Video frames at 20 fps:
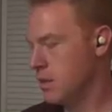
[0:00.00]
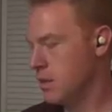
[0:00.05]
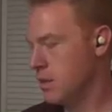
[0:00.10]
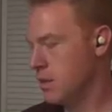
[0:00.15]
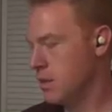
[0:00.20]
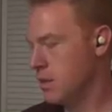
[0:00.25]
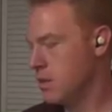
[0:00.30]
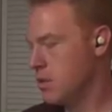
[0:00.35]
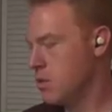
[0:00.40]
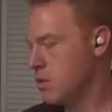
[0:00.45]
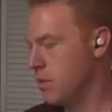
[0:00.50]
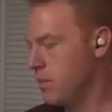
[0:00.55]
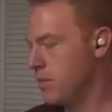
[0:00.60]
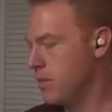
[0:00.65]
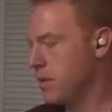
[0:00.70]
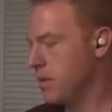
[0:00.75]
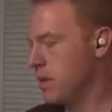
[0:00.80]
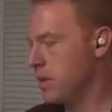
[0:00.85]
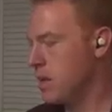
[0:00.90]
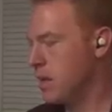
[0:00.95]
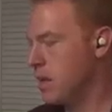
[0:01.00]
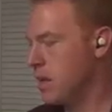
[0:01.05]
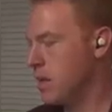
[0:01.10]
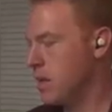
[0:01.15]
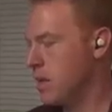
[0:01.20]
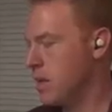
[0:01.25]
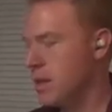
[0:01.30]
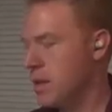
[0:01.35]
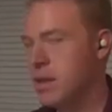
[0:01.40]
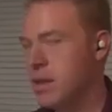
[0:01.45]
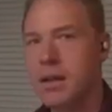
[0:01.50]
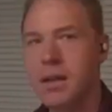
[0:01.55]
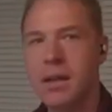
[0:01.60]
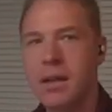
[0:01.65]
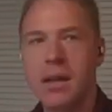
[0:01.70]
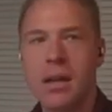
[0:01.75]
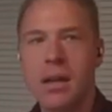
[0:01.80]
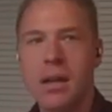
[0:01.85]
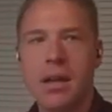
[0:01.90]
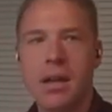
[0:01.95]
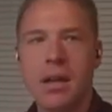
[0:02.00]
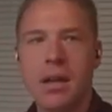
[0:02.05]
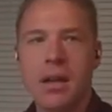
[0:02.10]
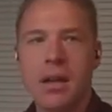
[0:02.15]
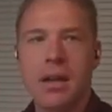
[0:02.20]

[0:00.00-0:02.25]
That was probably way way out there, but